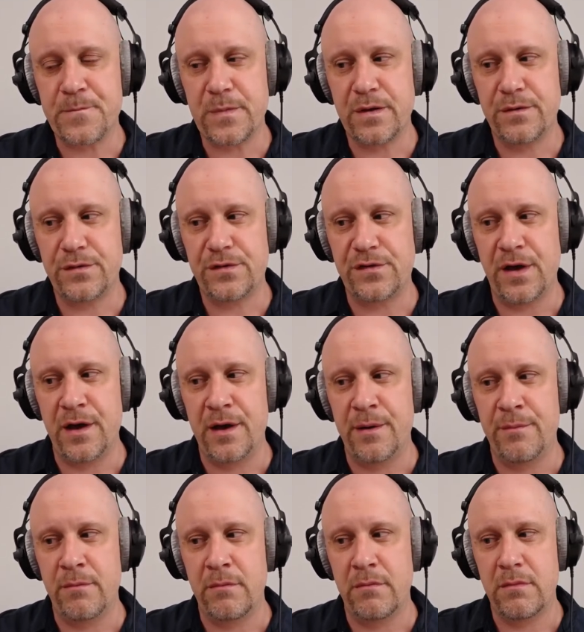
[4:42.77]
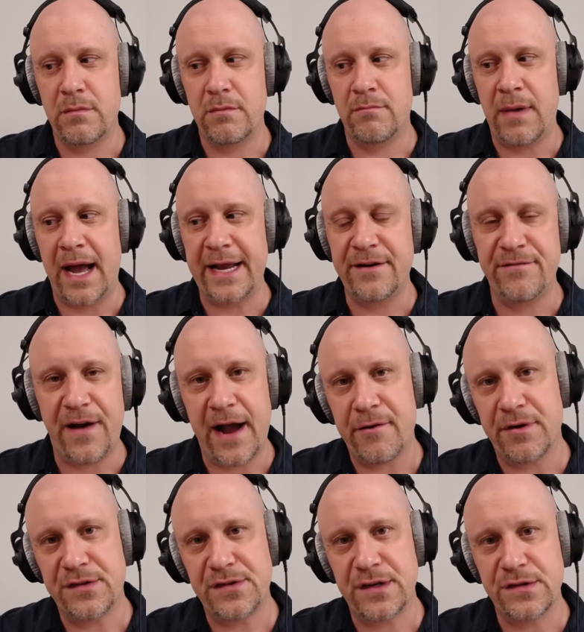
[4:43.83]
some mind
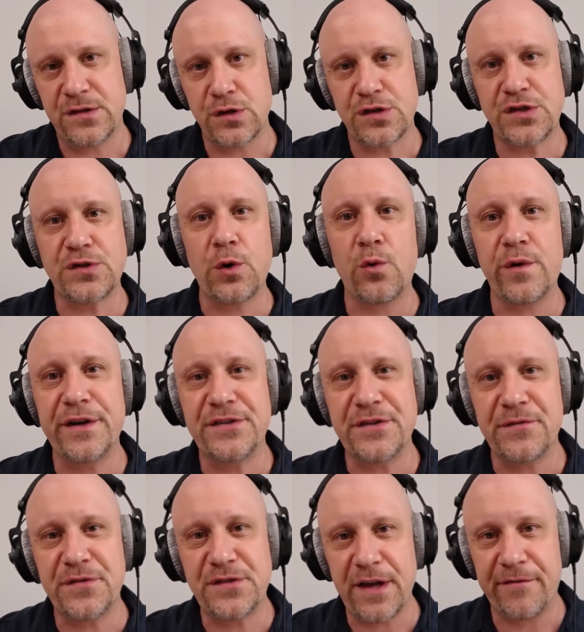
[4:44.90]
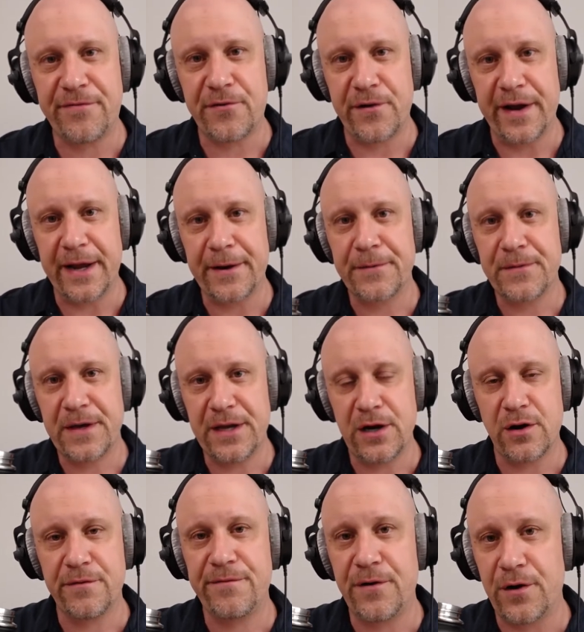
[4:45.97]
viruses or stories of suffering here
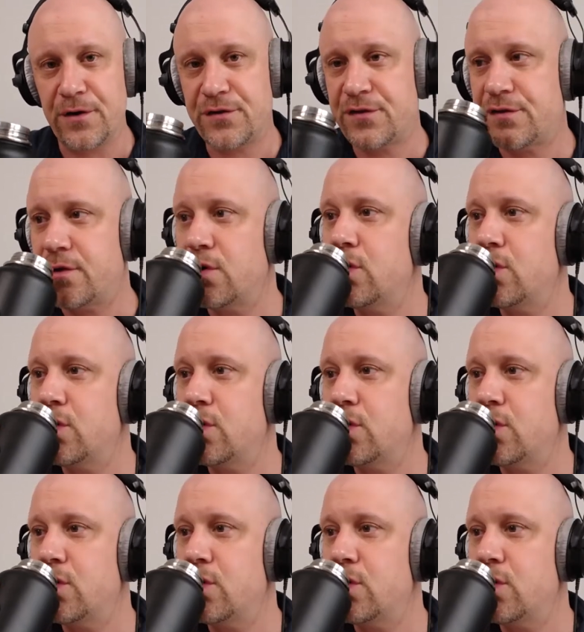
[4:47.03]
first.